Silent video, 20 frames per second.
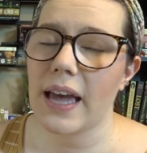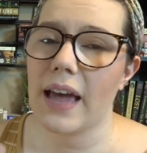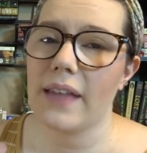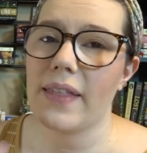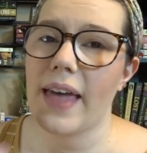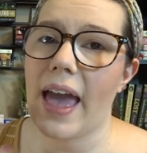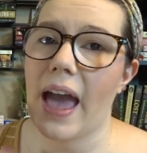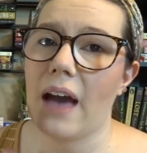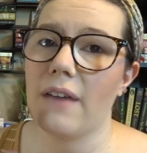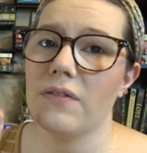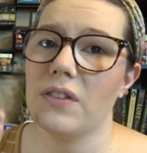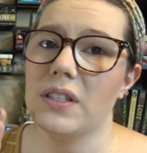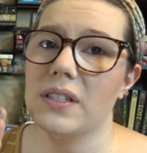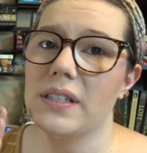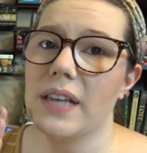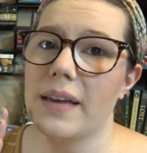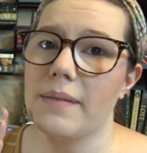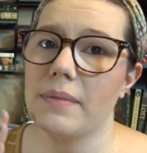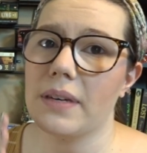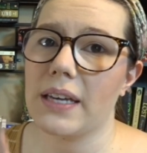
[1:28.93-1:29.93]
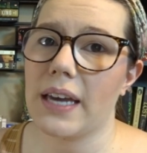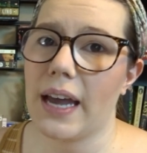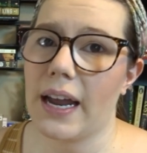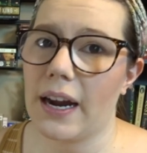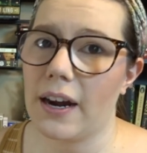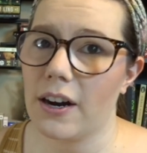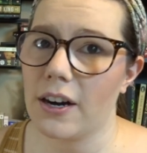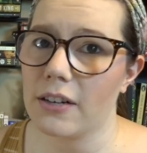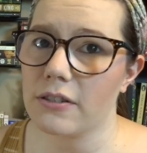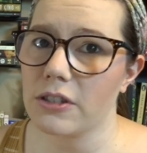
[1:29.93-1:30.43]
and have the same
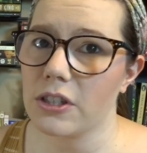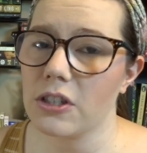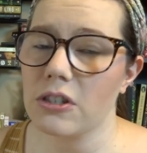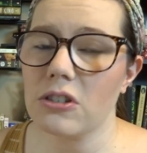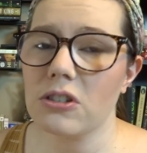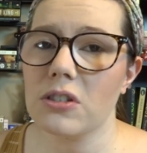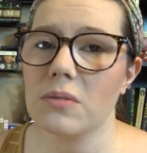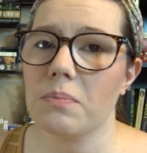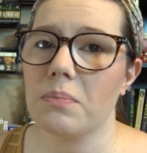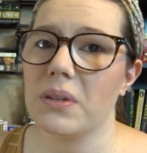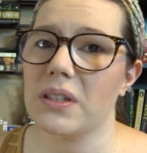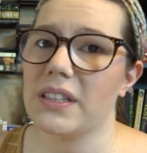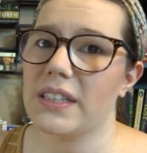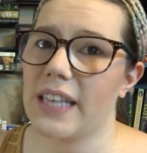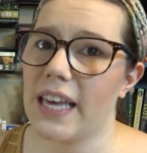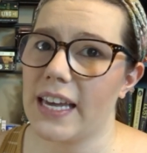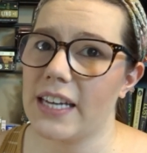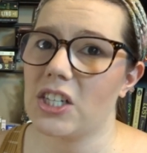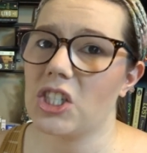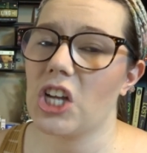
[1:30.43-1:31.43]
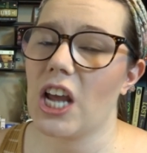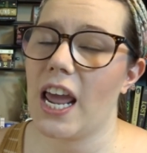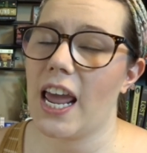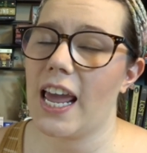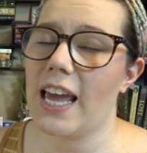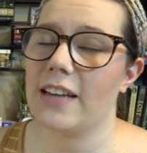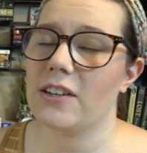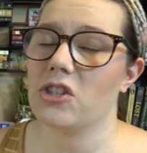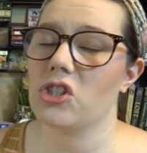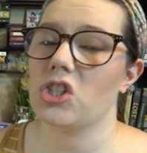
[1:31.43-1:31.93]
characters, but they
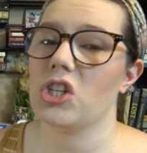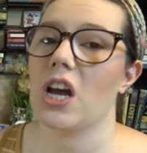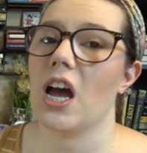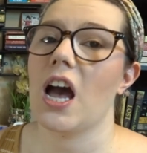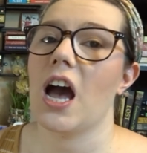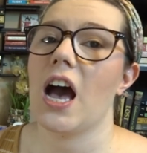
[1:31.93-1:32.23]
changed